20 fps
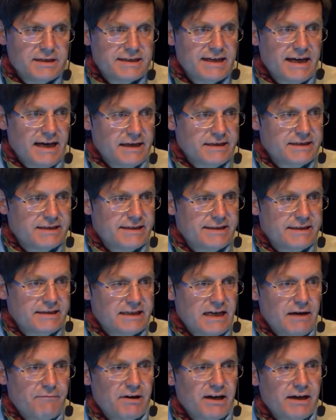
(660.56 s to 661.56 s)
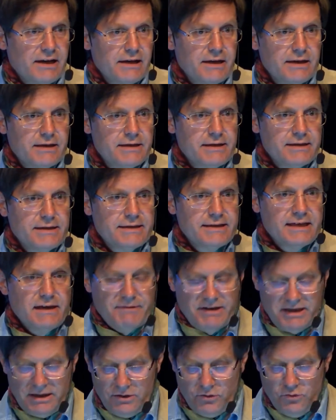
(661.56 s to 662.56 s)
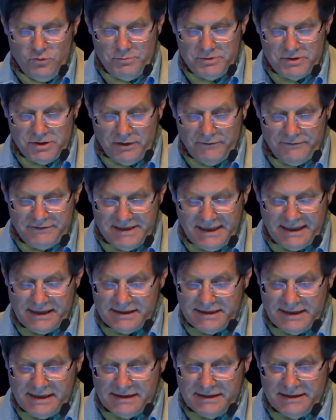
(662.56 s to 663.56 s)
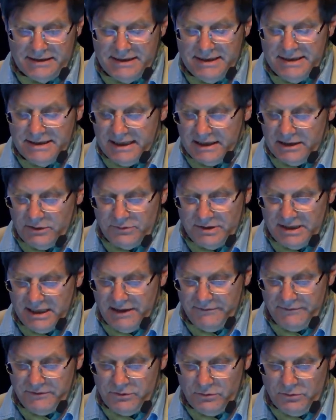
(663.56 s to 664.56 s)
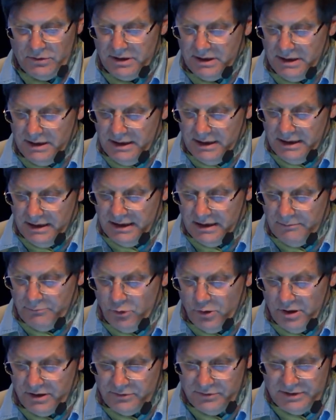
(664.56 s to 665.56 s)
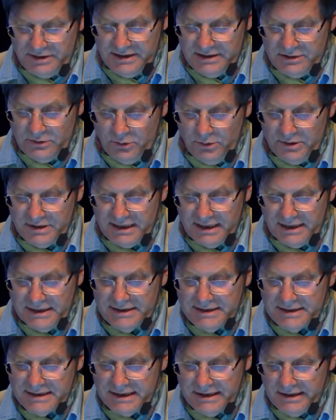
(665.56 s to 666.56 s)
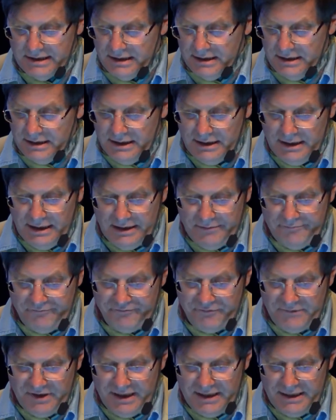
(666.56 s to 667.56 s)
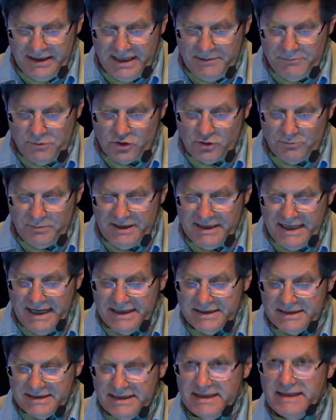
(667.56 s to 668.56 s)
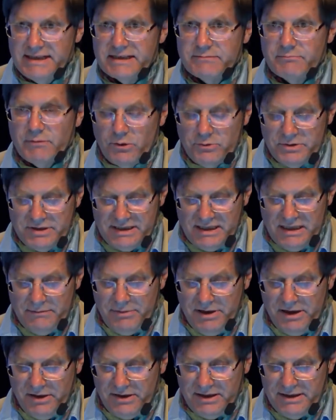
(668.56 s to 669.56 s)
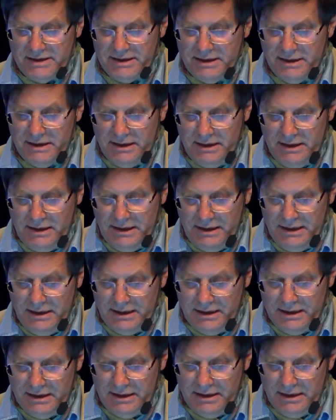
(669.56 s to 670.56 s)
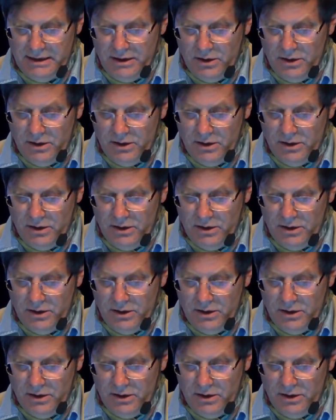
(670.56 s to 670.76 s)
there are seven groups of sickle cell disease. I don't have to report to this audience. And hemoglobin SC is most apparent in